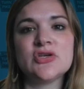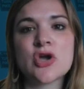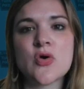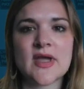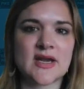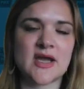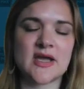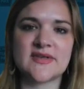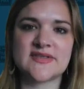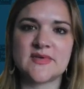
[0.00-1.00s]
going at
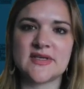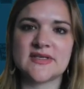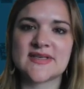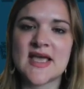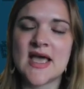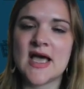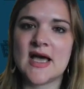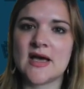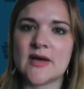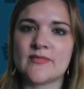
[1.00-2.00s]
highway speeds
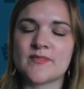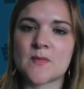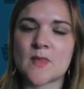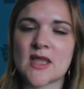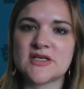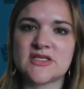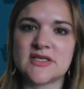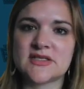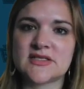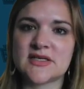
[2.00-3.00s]

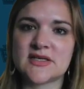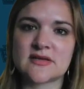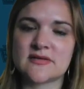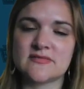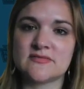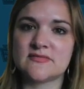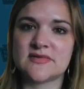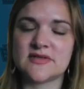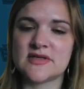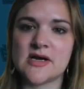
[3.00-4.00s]
to
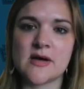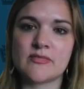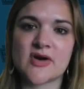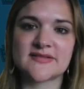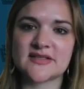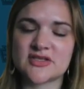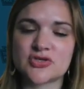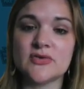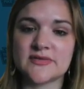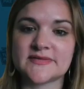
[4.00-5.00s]
process your
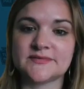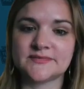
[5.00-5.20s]
tolls.